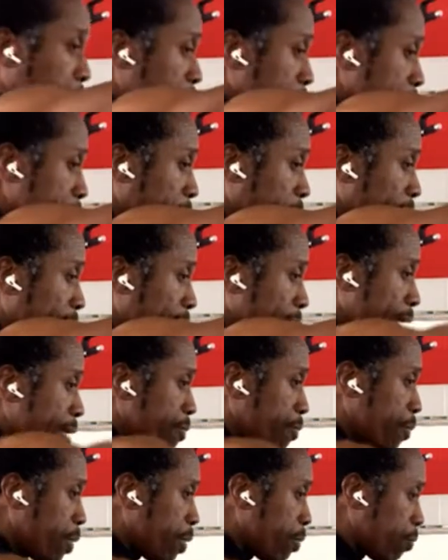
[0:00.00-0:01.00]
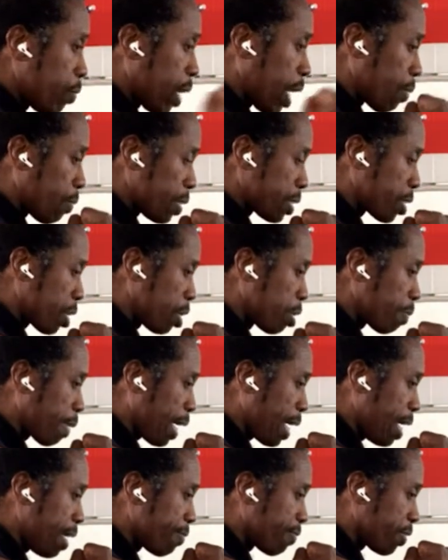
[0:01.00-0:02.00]
return my hand
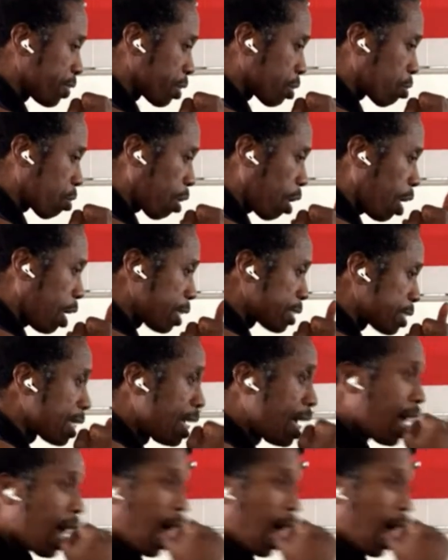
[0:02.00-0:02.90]
for the cross,